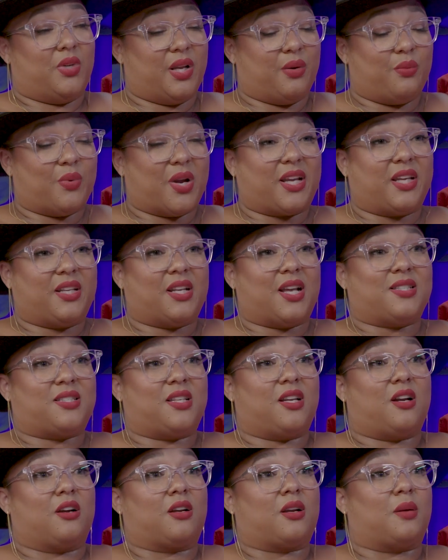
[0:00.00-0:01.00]
And
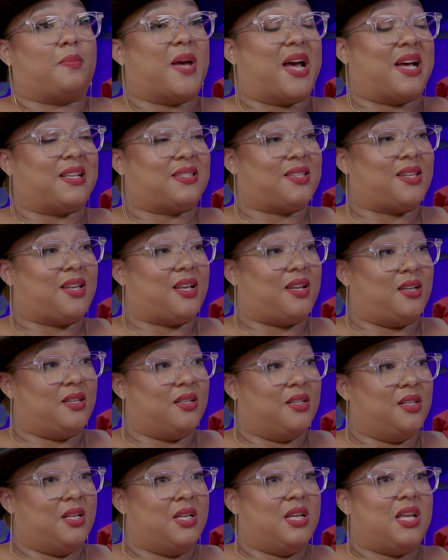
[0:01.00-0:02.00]
recognizing our capacity
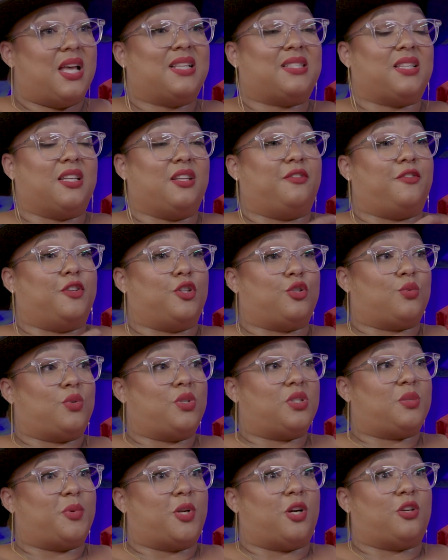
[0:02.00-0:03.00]
as
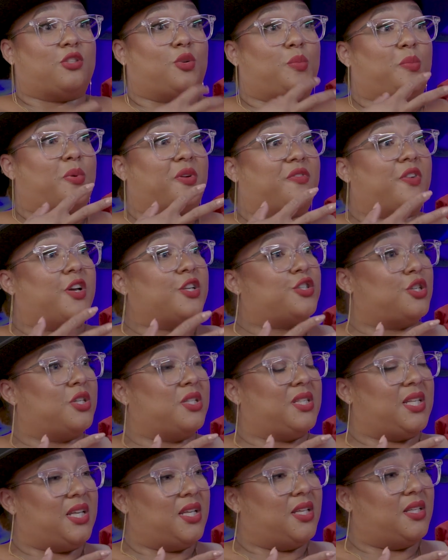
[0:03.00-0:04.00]
individuals, but also
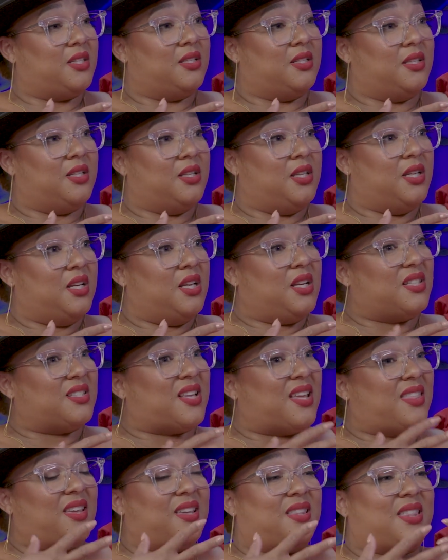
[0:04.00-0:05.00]
professionally, Because
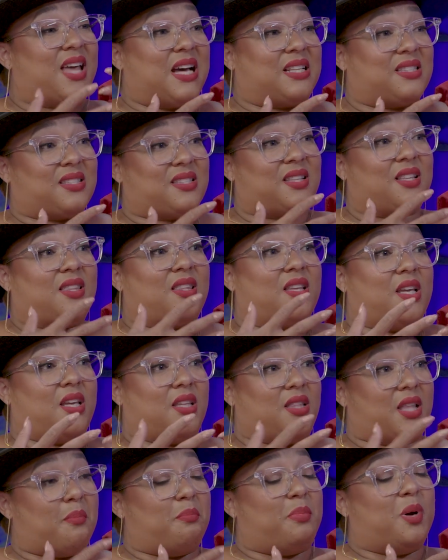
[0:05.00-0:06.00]
I think that's the
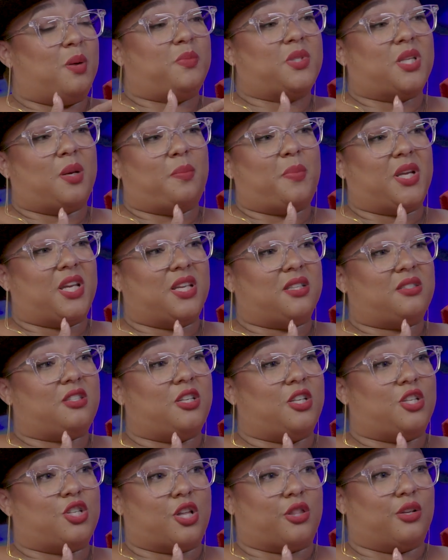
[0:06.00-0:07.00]
thing that bumps up against
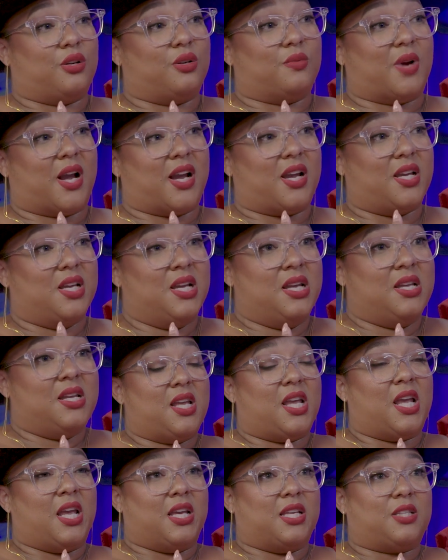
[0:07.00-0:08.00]
each other, right?
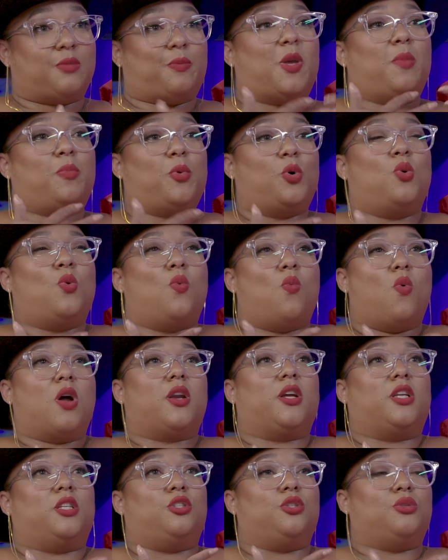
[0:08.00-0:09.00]
Is people who want
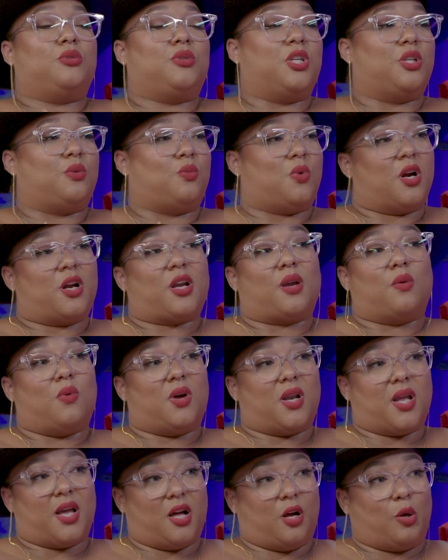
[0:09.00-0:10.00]
to do good work and
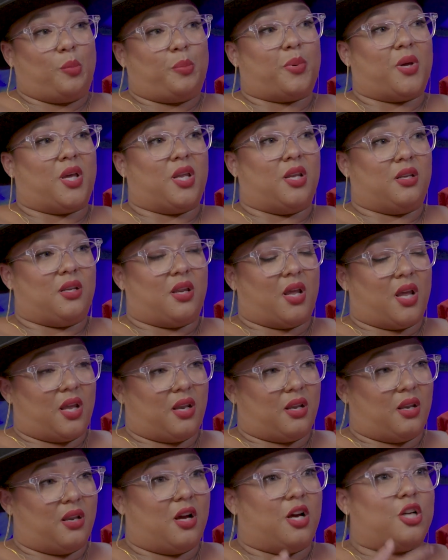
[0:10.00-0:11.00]
want to help
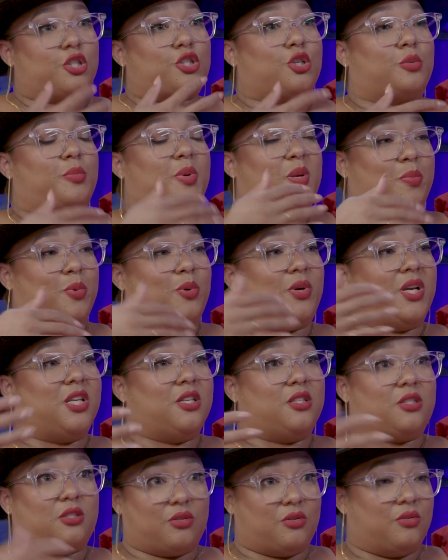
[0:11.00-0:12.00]
and usher people
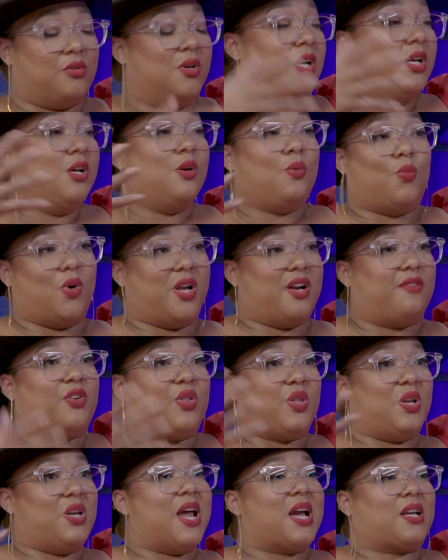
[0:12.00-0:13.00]
into whatever
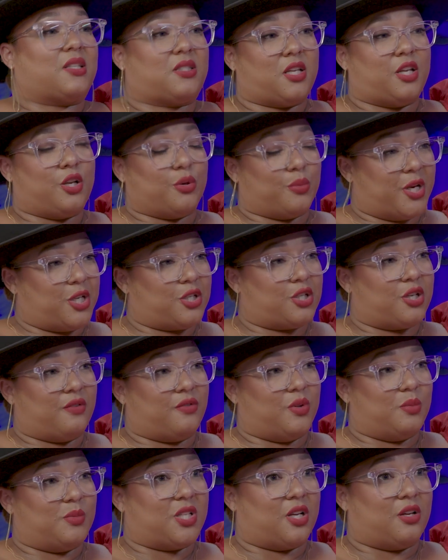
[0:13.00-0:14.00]
the next iteration of
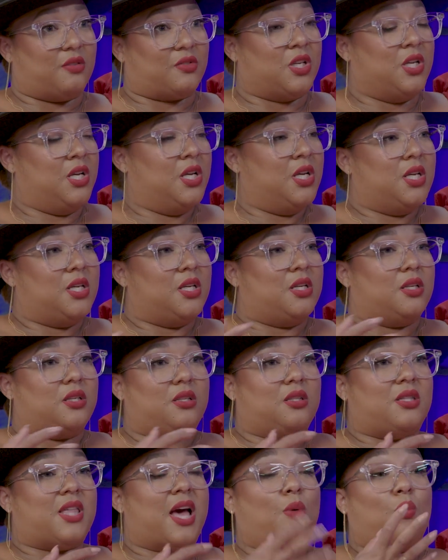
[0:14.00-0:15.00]
themselves,
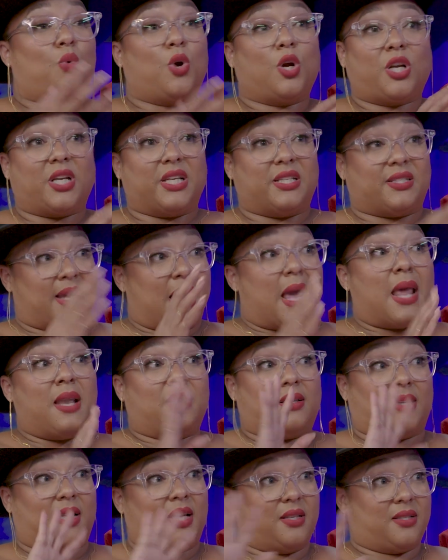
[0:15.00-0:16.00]
that work is
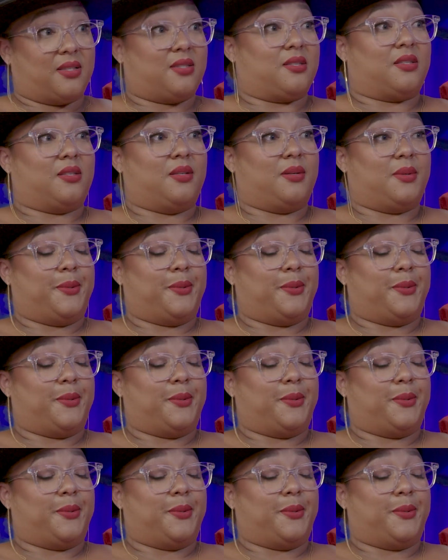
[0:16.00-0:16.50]
endless.